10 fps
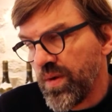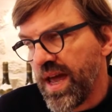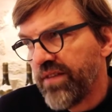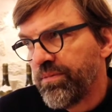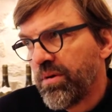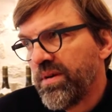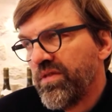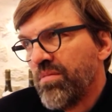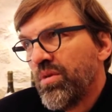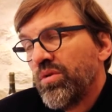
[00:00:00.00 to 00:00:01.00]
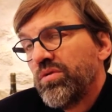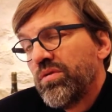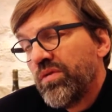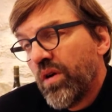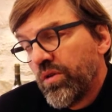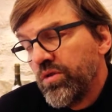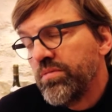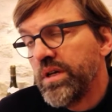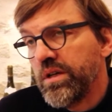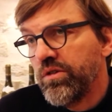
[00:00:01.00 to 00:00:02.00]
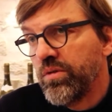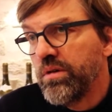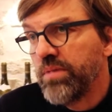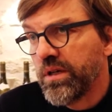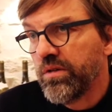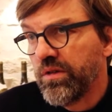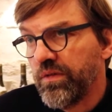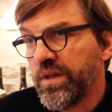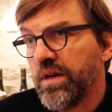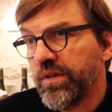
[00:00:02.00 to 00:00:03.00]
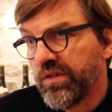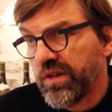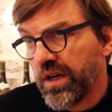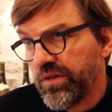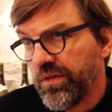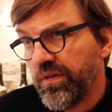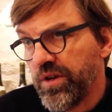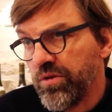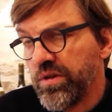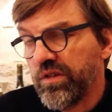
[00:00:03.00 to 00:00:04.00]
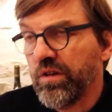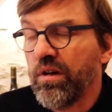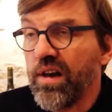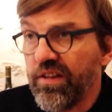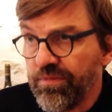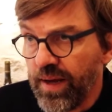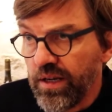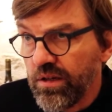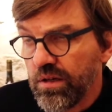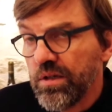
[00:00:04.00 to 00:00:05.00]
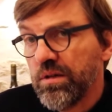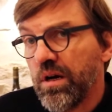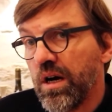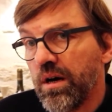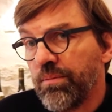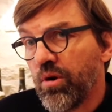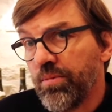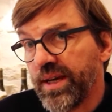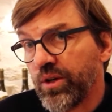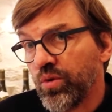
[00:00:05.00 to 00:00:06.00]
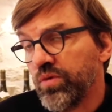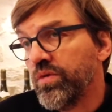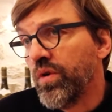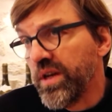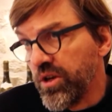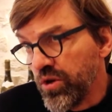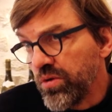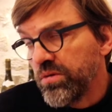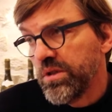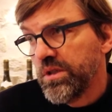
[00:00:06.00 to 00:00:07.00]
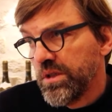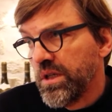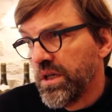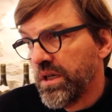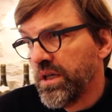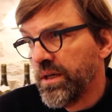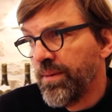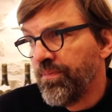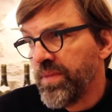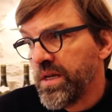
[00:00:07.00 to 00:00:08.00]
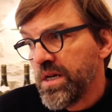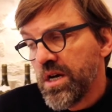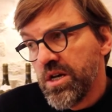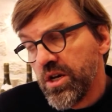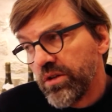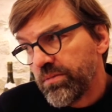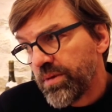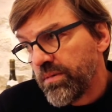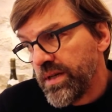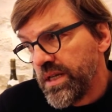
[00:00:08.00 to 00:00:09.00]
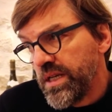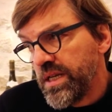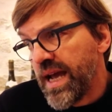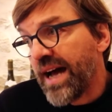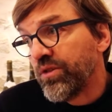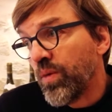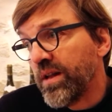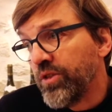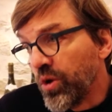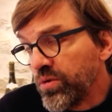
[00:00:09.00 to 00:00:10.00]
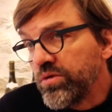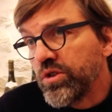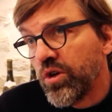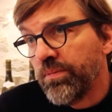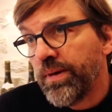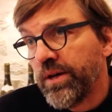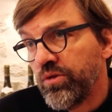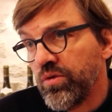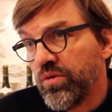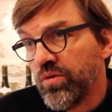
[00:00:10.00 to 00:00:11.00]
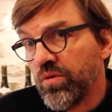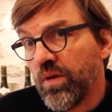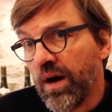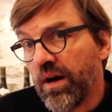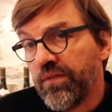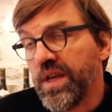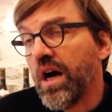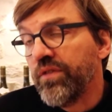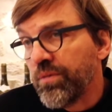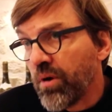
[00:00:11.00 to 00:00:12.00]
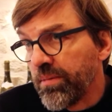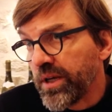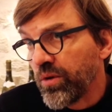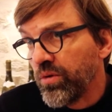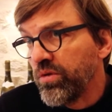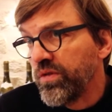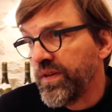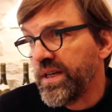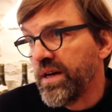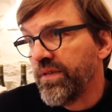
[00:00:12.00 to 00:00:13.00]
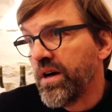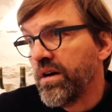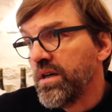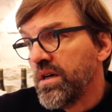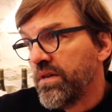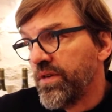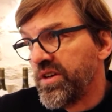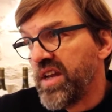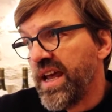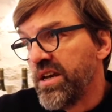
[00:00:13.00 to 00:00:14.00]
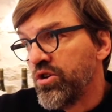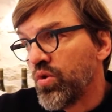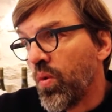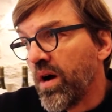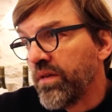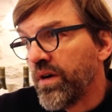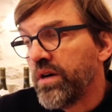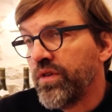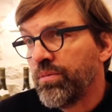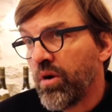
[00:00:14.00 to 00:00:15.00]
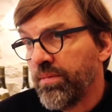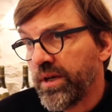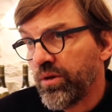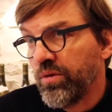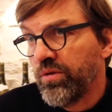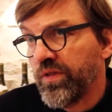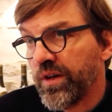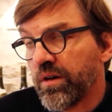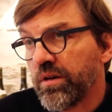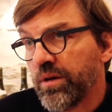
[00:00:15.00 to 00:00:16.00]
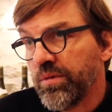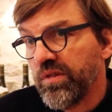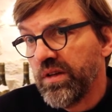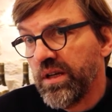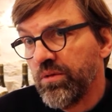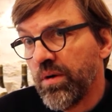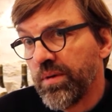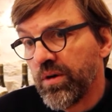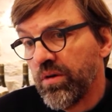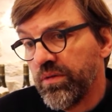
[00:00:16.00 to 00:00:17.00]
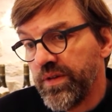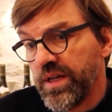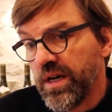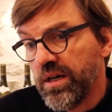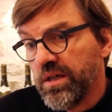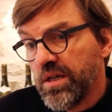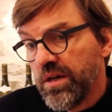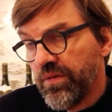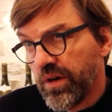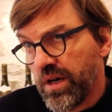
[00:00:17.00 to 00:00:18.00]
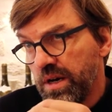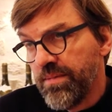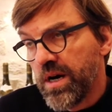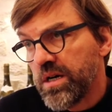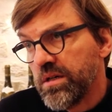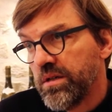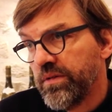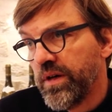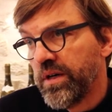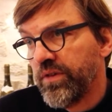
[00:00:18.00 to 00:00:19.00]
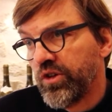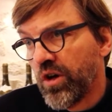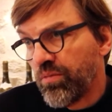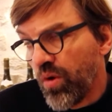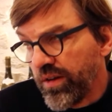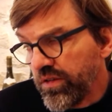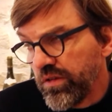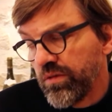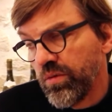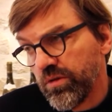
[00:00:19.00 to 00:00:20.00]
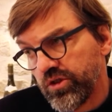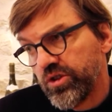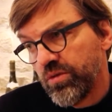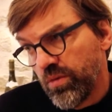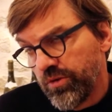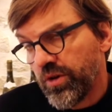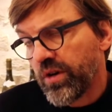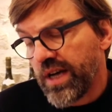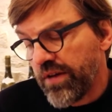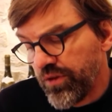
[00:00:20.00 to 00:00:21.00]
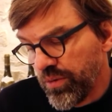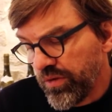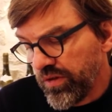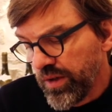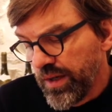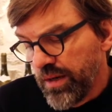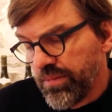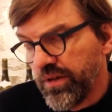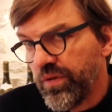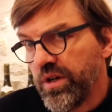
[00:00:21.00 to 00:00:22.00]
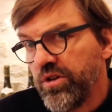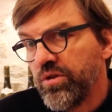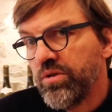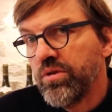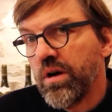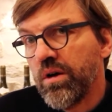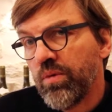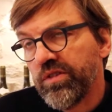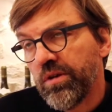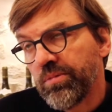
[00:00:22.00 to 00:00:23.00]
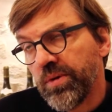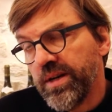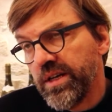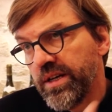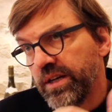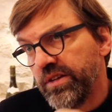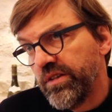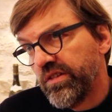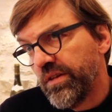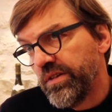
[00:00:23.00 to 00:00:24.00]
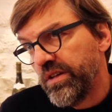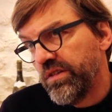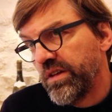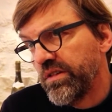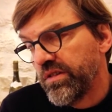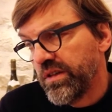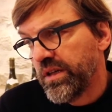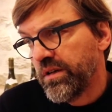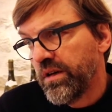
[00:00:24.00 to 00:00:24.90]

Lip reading: have probably the most volume into it because of the size of the vineyard, is on the left bank. Premier Cru Voligno, not probably as well known compared to the other Premier Crus. The 10, 12 other Premier Crus that are, I would say, what we call the Climat, the top ones, which we'll talk afterwards. But Voligno was upgraded in 1976